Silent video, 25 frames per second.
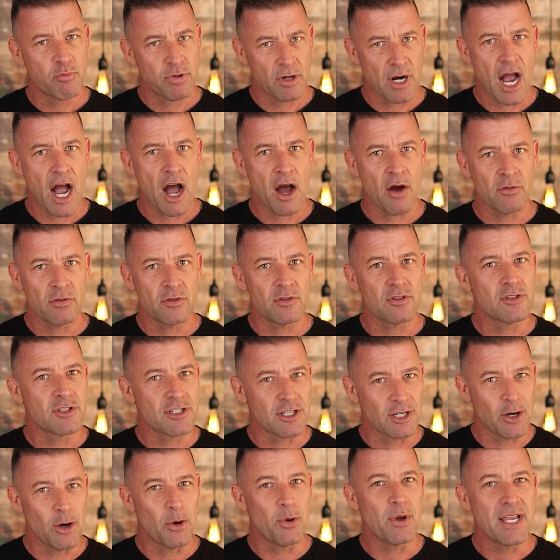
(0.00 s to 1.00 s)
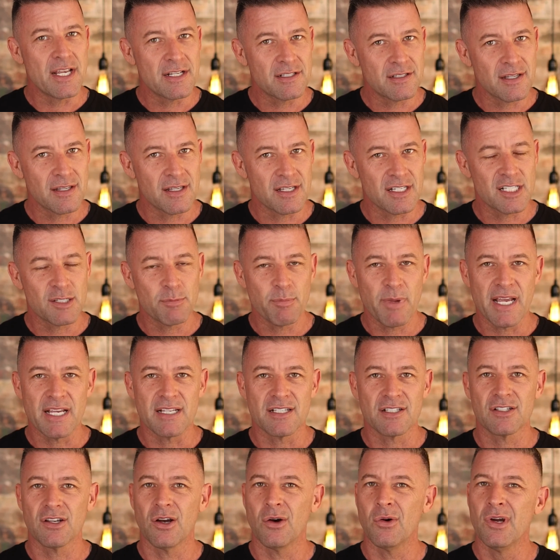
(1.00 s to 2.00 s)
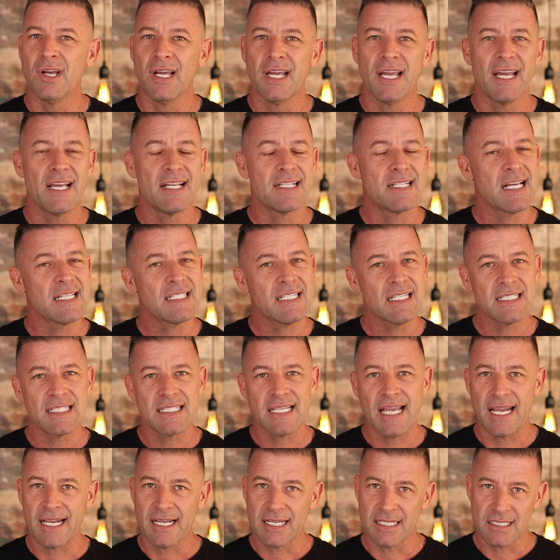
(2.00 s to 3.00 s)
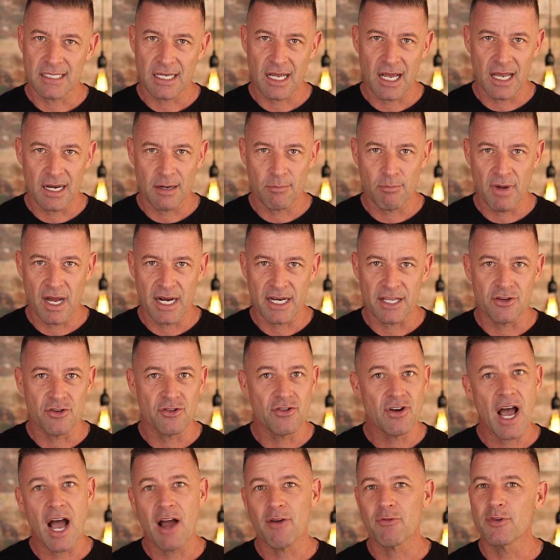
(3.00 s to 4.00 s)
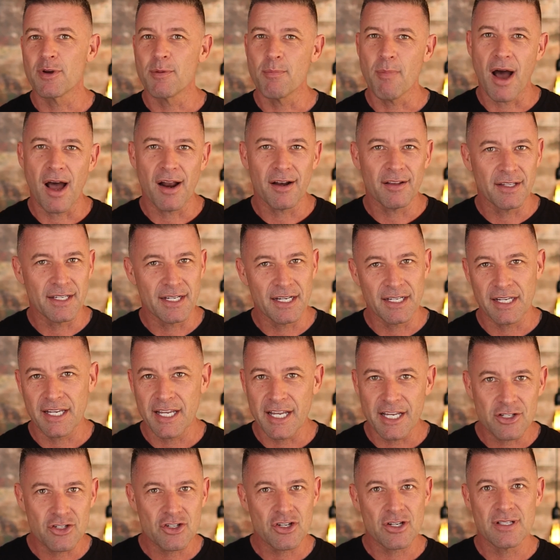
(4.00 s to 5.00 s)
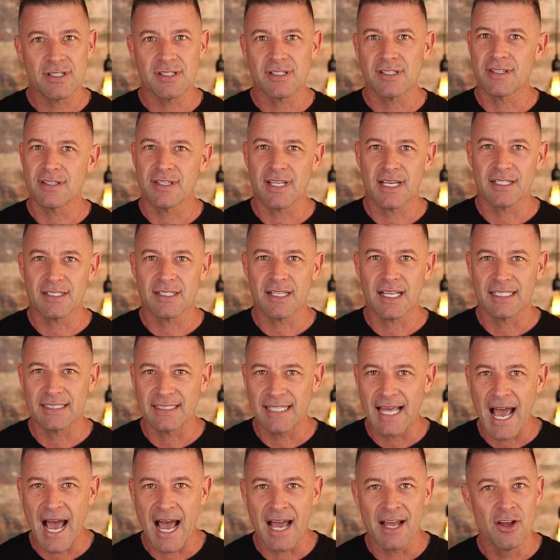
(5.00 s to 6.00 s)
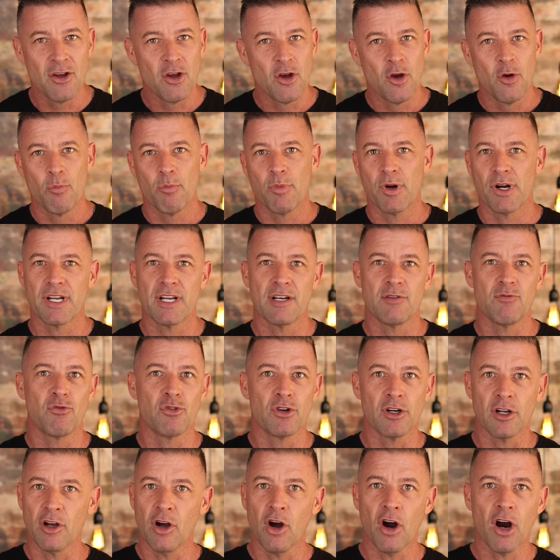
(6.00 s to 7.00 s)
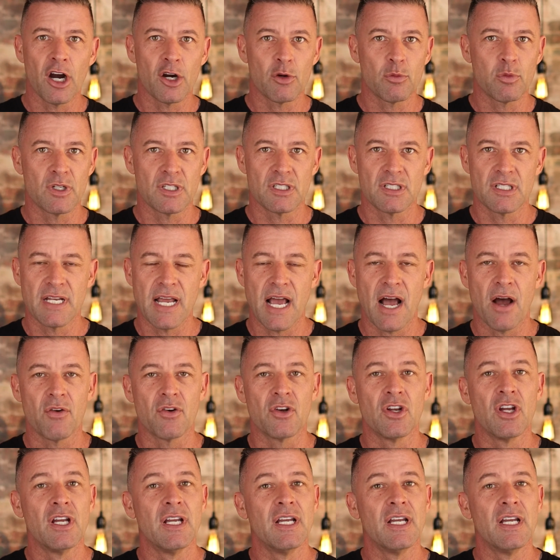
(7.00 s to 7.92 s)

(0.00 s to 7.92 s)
proud to go into this space. So it doesn't take a ton of money. You're not remodeling kitchens and things like that, putting real hardwoods down.